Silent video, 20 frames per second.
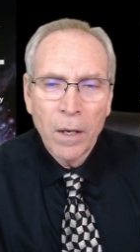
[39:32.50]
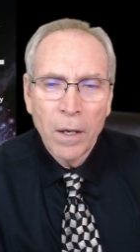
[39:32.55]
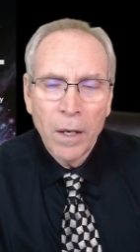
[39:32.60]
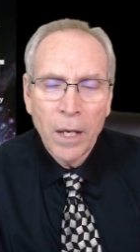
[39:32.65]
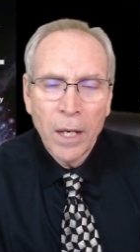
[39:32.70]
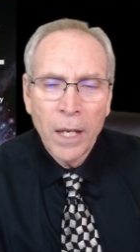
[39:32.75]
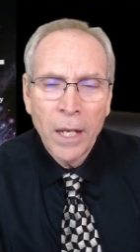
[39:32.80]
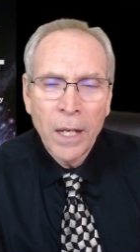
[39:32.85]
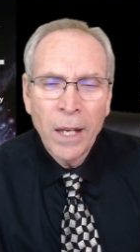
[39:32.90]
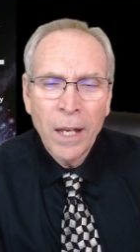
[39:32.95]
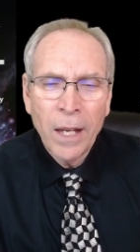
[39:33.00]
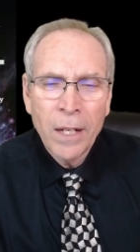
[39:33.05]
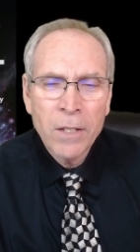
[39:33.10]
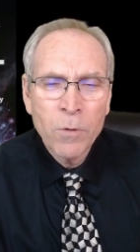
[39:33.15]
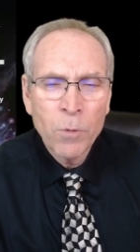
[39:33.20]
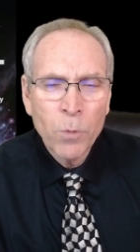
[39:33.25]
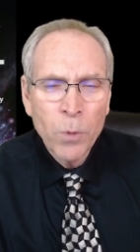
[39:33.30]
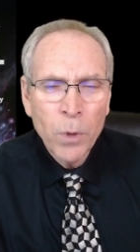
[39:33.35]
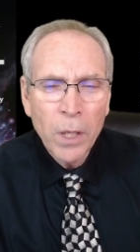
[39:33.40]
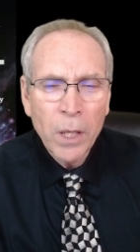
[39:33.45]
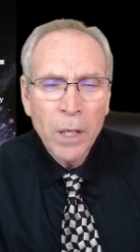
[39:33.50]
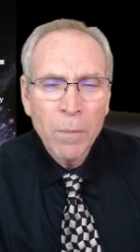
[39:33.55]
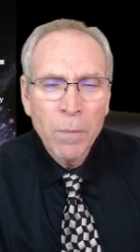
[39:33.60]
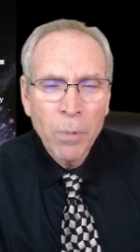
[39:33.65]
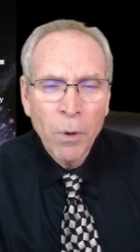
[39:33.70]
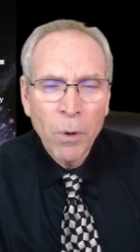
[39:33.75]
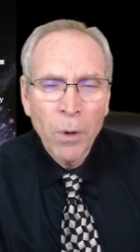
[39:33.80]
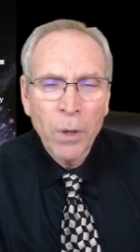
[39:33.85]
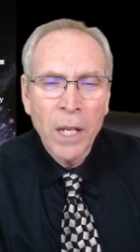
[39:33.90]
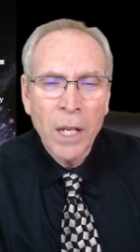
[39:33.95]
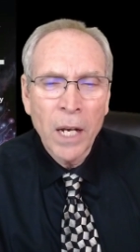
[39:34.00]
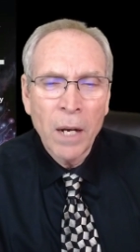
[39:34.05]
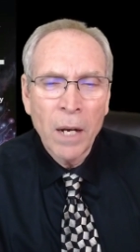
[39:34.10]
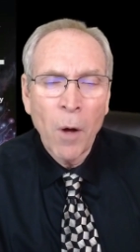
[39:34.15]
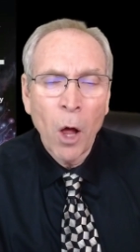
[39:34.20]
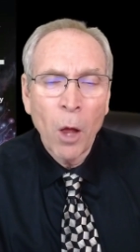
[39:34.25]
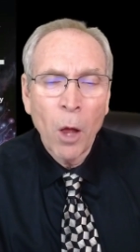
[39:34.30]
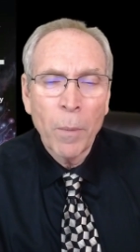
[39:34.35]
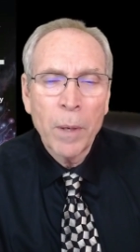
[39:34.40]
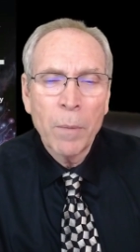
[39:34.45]
it's really important that it
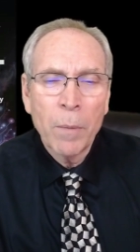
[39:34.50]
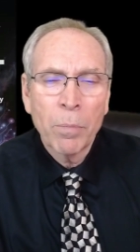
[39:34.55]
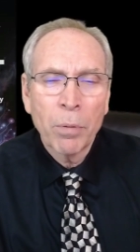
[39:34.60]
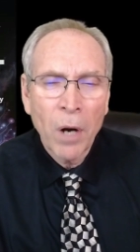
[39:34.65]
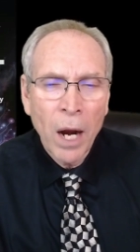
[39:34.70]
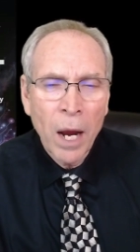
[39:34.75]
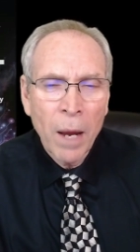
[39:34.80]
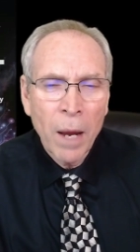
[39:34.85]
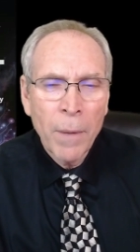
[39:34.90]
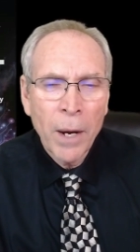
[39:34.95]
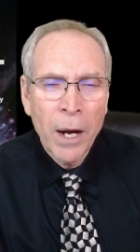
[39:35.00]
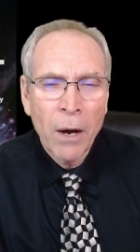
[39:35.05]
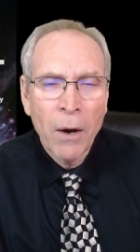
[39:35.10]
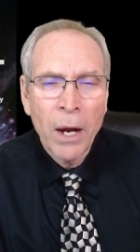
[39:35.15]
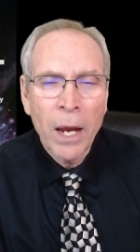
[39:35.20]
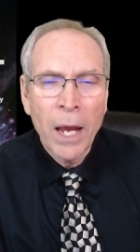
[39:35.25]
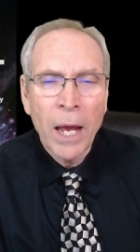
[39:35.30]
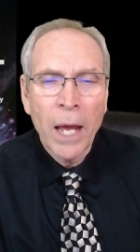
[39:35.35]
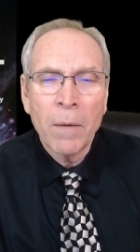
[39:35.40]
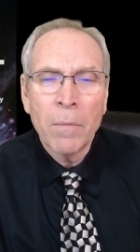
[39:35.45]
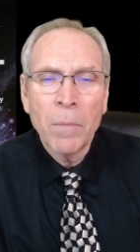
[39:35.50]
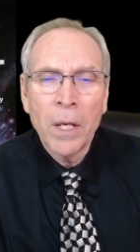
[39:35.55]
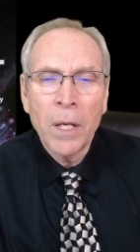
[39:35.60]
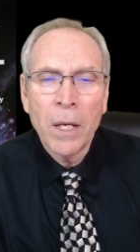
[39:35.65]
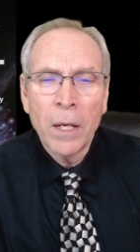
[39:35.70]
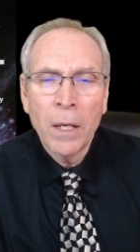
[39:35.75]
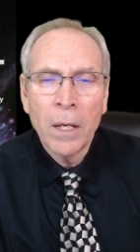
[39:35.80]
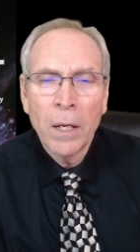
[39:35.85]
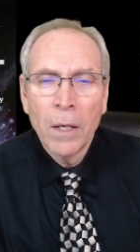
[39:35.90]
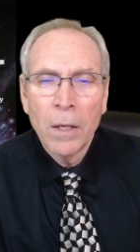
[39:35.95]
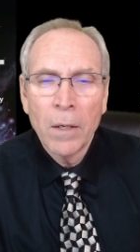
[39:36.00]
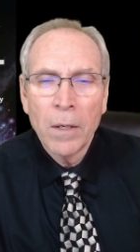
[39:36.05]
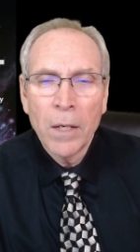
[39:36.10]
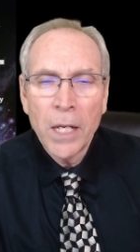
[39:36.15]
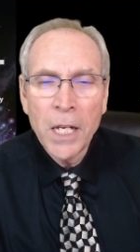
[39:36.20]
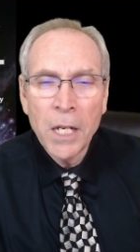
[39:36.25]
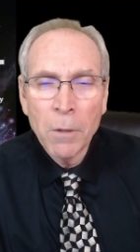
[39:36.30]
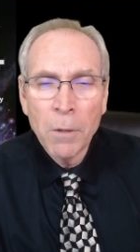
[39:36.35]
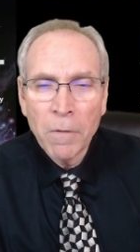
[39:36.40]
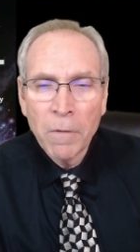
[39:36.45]
all be primary and be
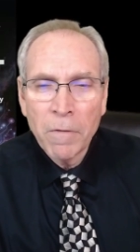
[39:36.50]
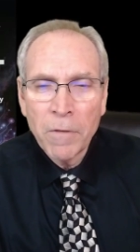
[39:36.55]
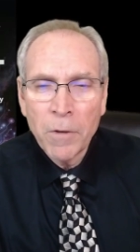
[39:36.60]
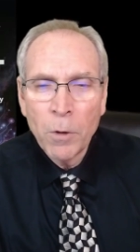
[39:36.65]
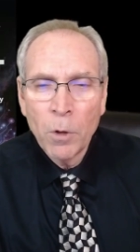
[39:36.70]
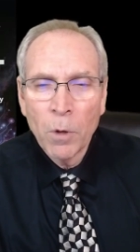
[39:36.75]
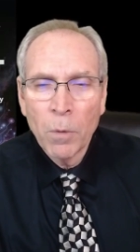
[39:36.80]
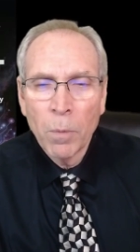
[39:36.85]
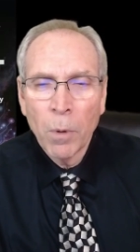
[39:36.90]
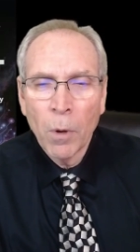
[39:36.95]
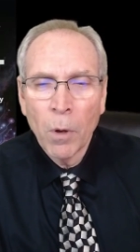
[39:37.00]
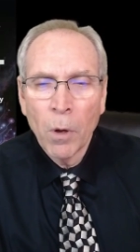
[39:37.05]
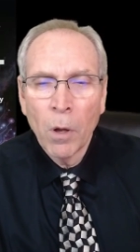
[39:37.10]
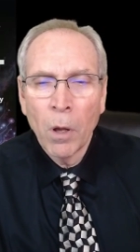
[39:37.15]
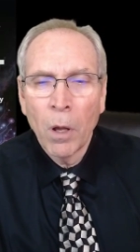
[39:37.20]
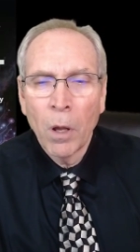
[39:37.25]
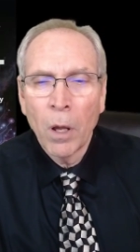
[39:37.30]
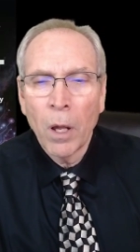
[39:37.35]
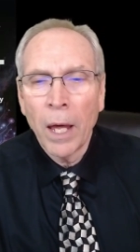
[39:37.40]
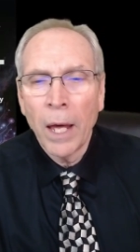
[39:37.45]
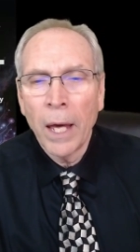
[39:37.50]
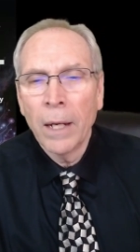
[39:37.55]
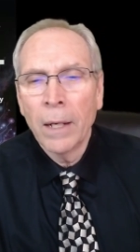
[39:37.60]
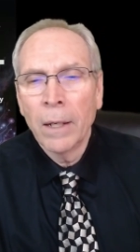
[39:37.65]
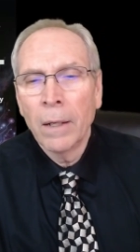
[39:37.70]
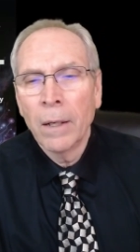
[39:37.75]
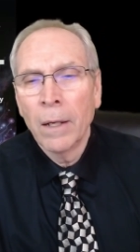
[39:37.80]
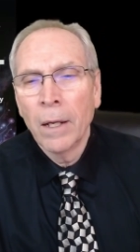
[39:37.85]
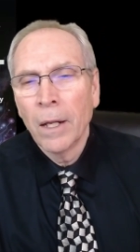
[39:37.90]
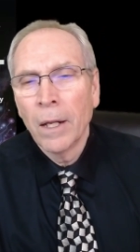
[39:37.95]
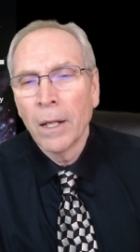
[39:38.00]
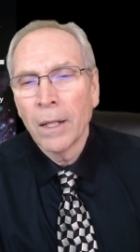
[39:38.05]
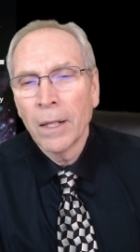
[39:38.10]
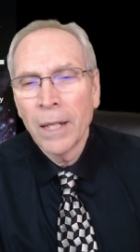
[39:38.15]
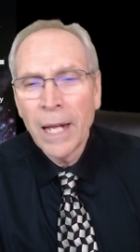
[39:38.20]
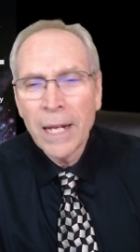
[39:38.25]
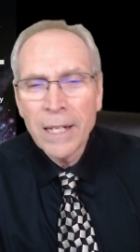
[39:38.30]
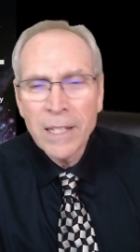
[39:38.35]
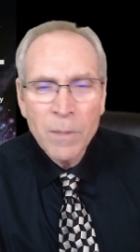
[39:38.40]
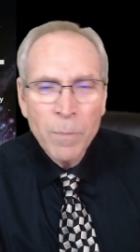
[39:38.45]
irrefutable and
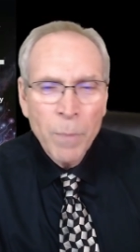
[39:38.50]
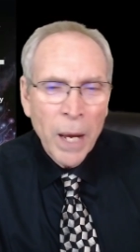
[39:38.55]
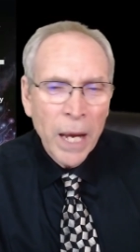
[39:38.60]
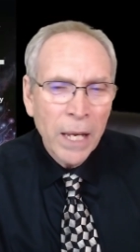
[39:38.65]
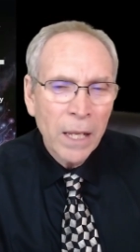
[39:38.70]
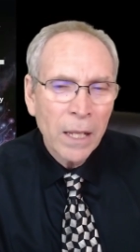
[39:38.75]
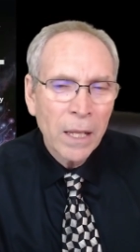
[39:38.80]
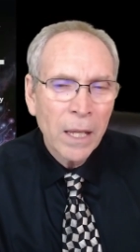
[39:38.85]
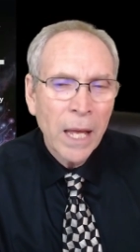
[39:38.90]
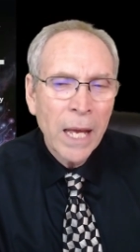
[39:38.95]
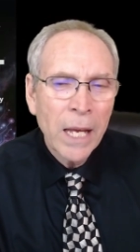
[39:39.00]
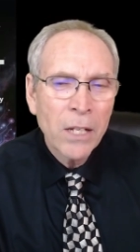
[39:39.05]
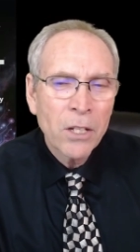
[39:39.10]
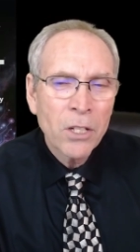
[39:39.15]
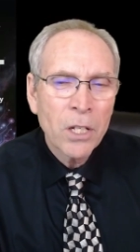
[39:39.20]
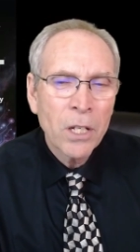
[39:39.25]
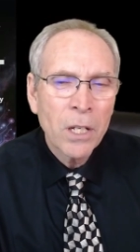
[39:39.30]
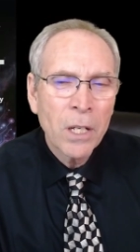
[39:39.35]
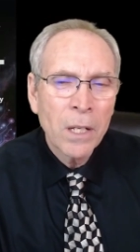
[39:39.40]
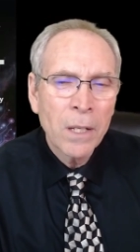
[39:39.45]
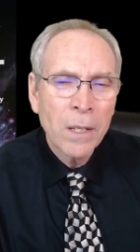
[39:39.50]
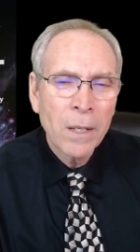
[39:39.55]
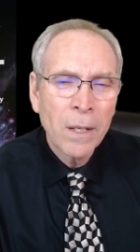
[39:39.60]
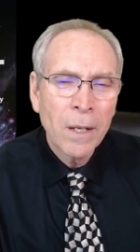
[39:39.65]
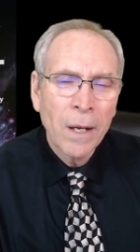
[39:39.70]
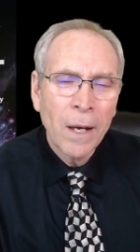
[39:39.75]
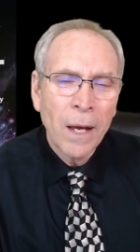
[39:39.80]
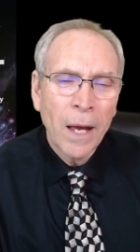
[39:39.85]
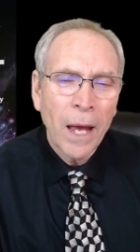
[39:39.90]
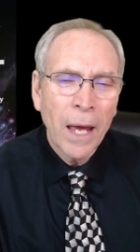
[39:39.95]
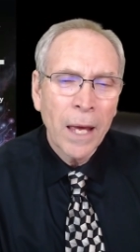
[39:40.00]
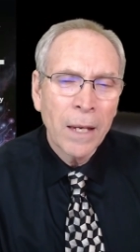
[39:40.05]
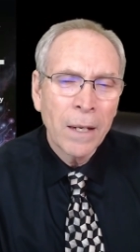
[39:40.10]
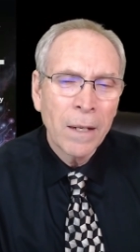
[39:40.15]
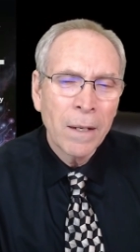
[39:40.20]
less speculation and